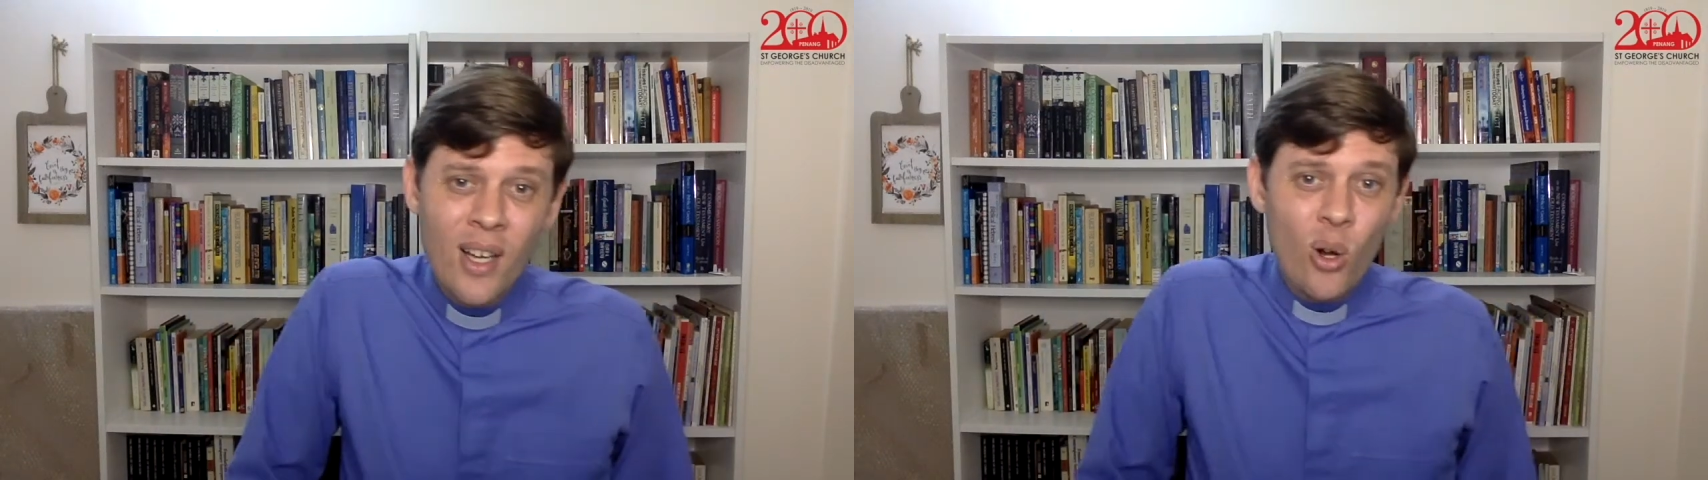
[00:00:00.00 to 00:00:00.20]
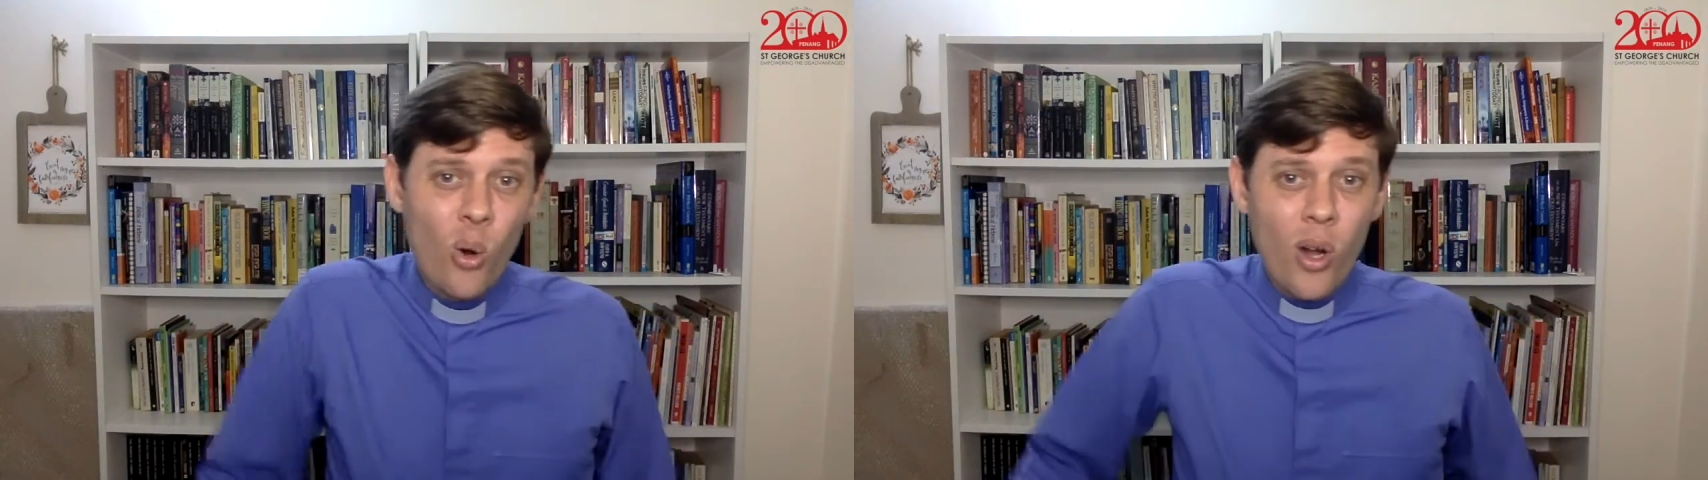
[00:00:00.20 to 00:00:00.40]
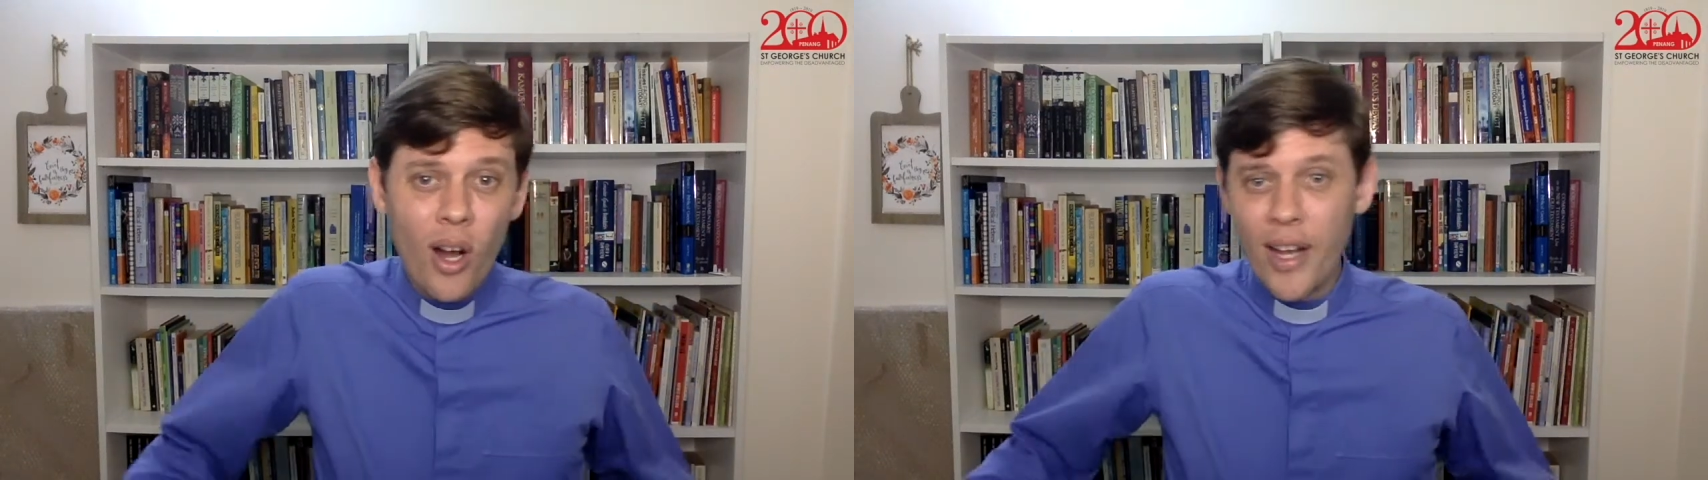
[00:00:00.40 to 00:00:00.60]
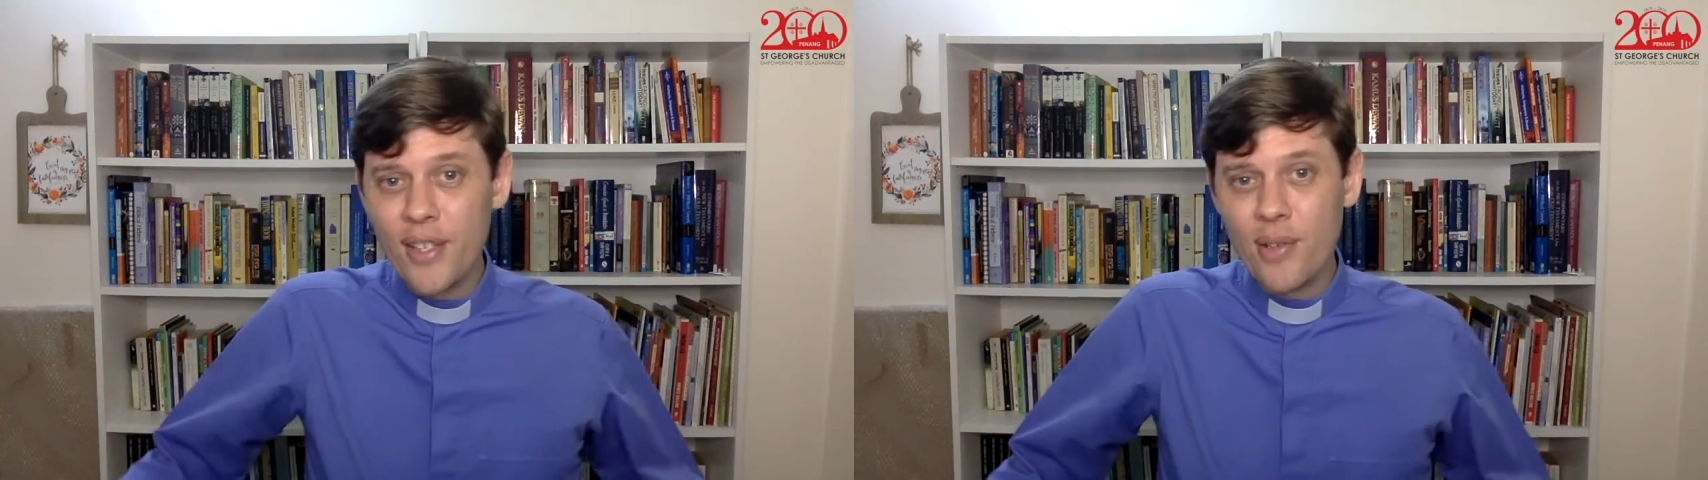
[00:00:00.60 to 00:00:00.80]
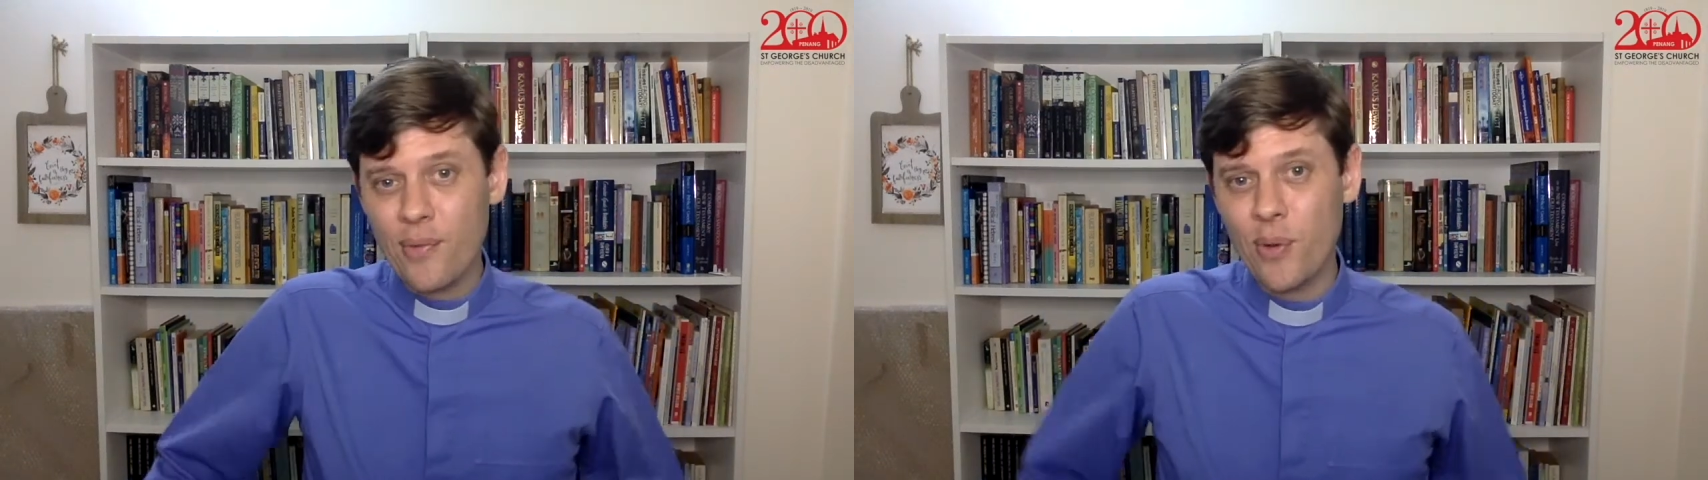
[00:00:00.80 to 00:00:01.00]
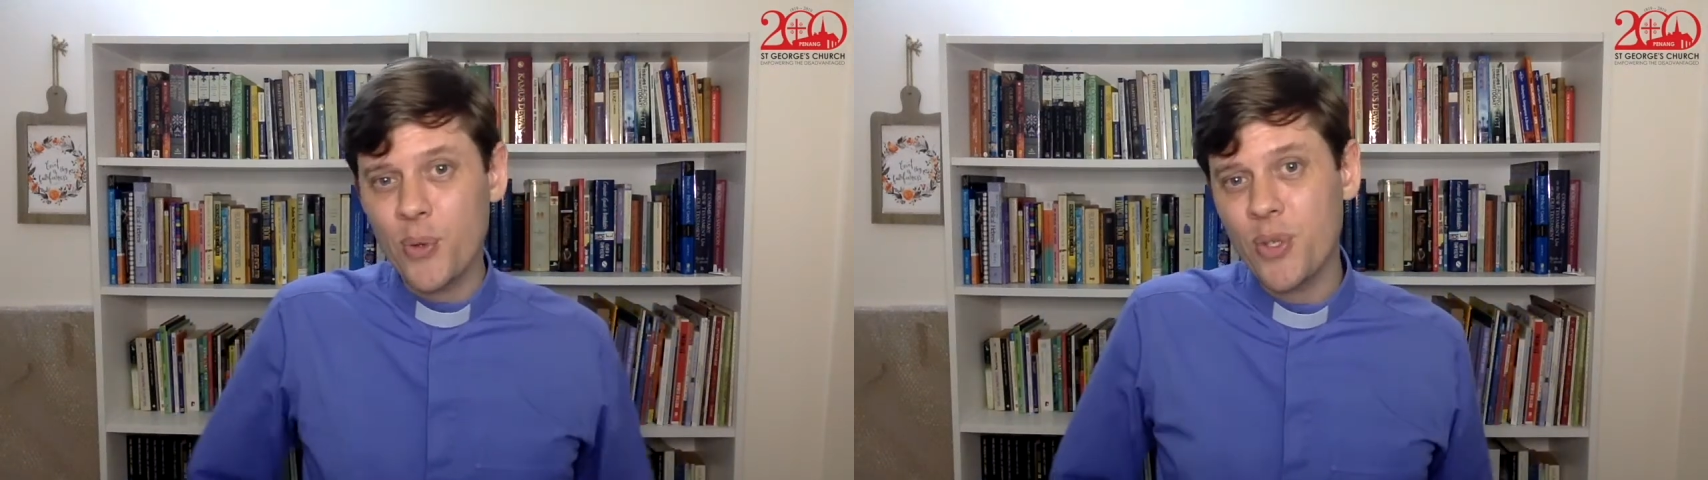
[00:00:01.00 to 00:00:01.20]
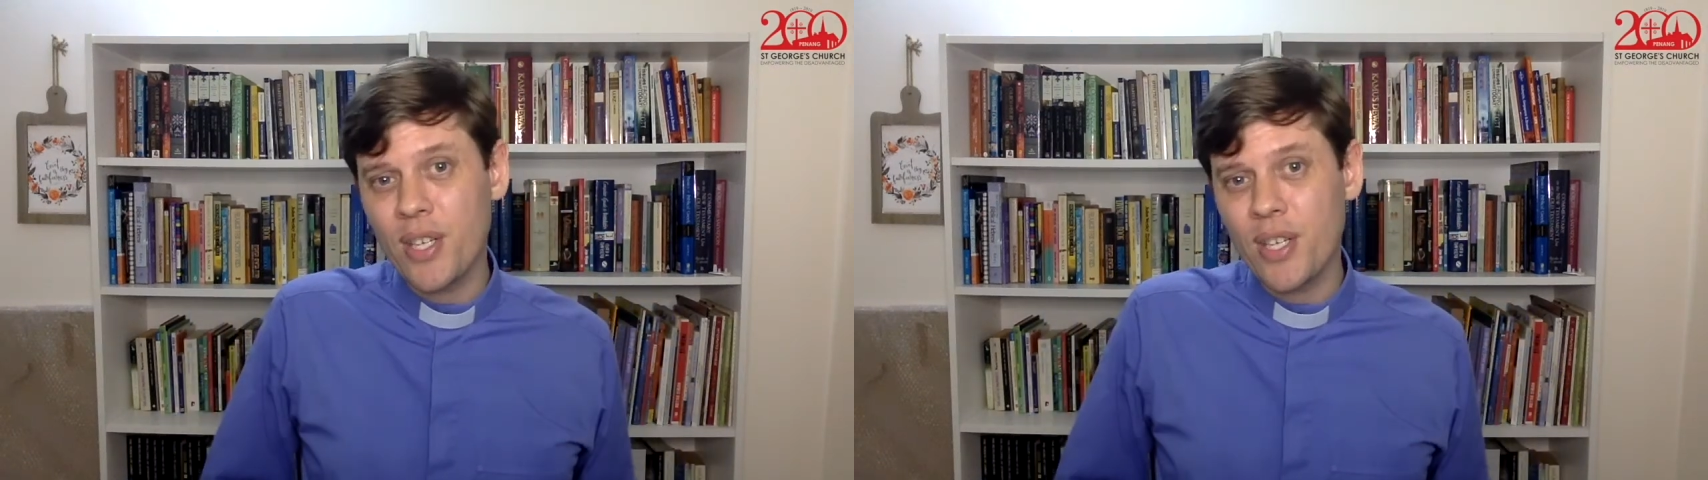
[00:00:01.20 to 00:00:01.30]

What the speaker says: All kinds of false